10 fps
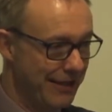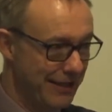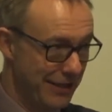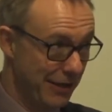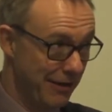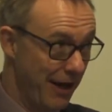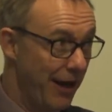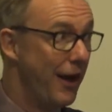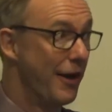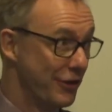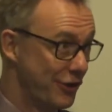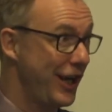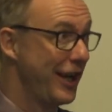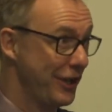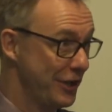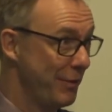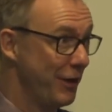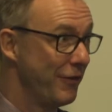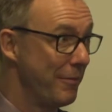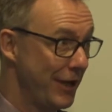there's a hard challenge
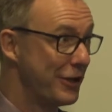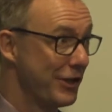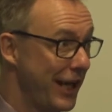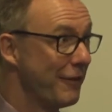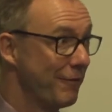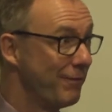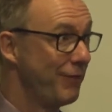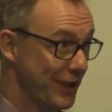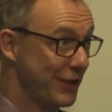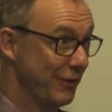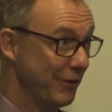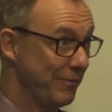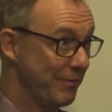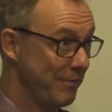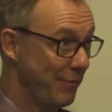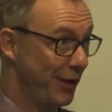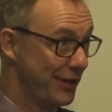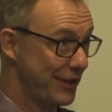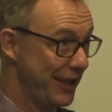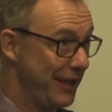both for monetary and fiscal
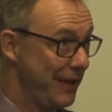policy.